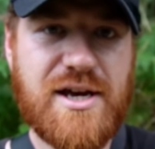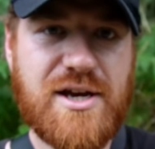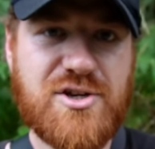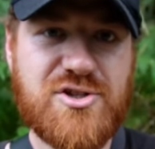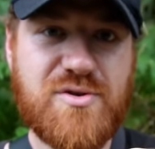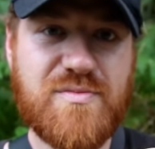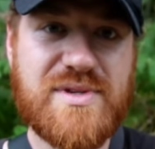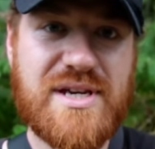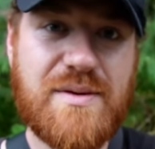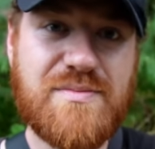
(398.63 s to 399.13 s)

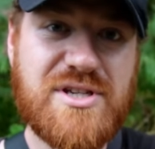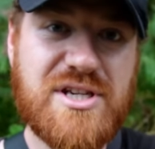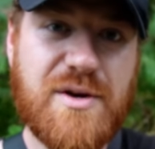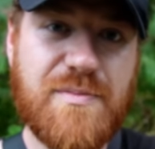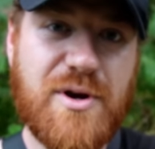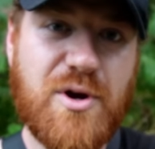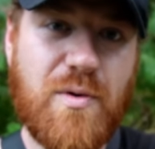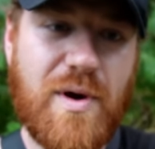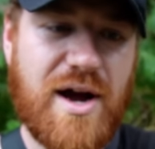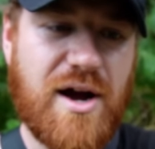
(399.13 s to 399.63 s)
Sometimes it
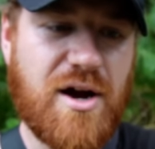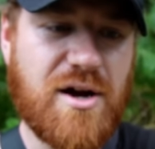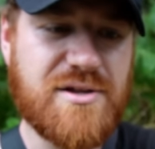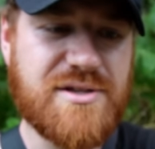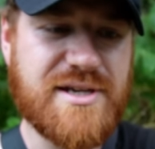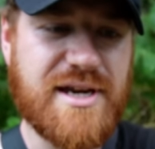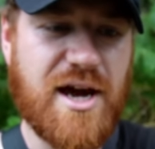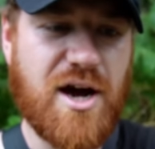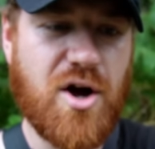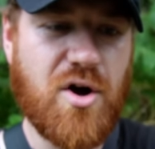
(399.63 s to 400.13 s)
can be quite
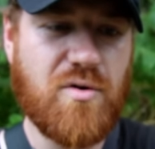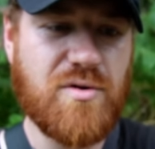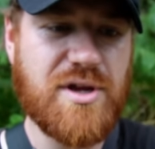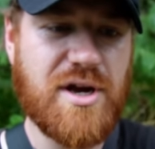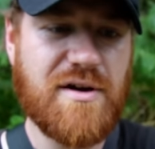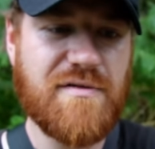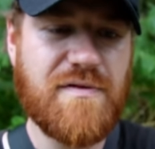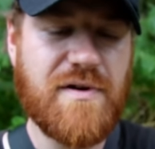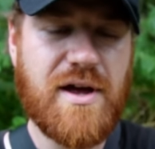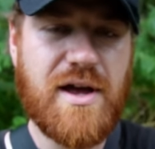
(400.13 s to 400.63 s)
hard to get a hold
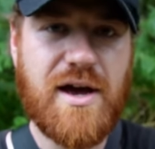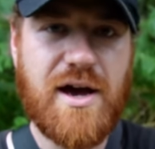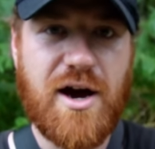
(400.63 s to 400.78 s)
of.